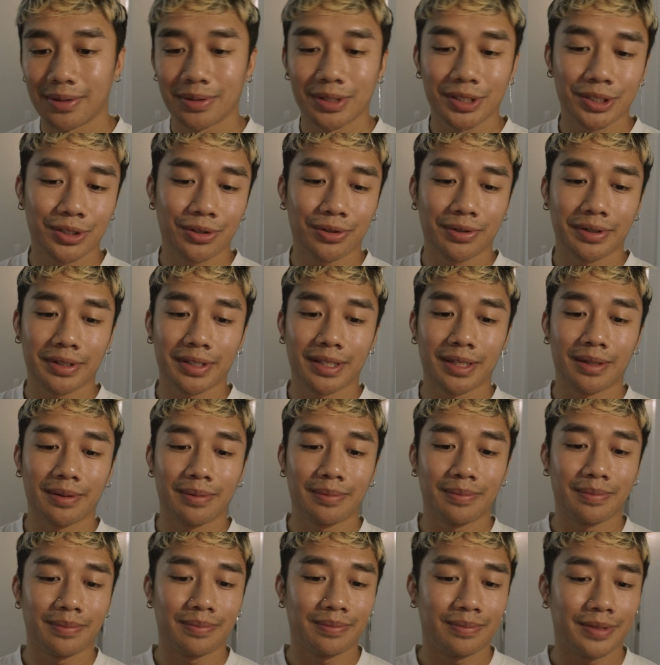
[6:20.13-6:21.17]
We're showing
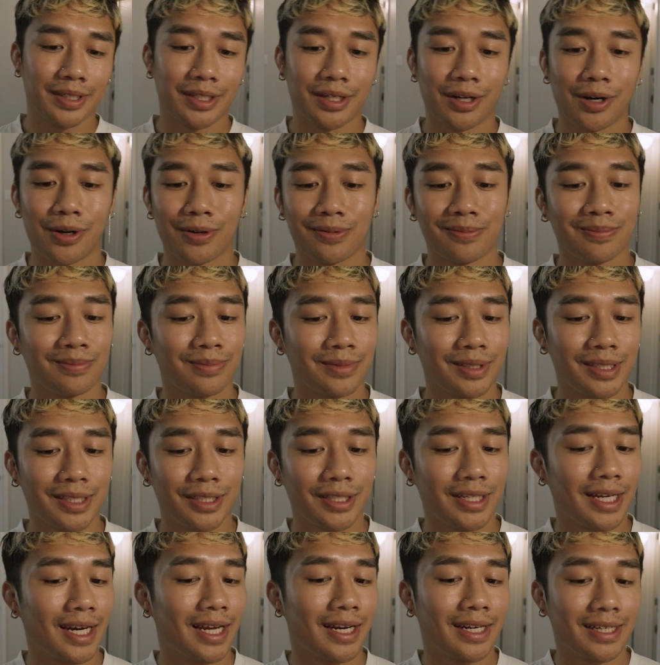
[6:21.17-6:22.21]
them, you know,
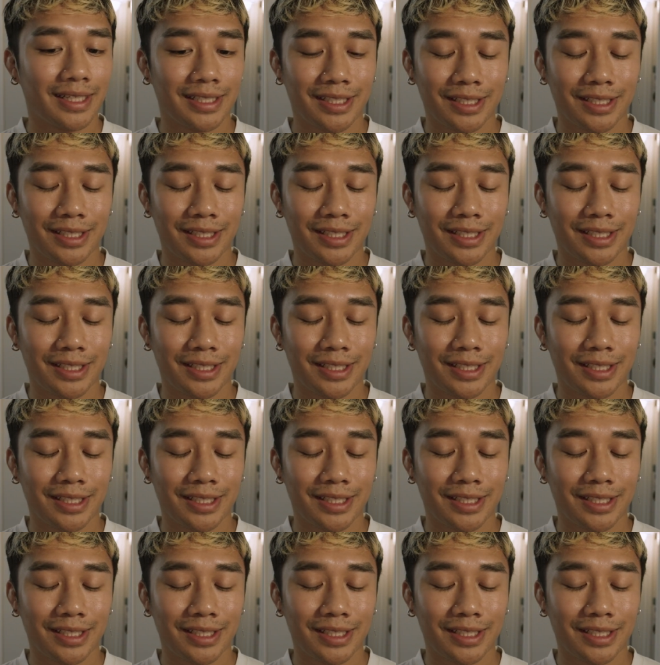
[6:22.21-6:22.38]
getting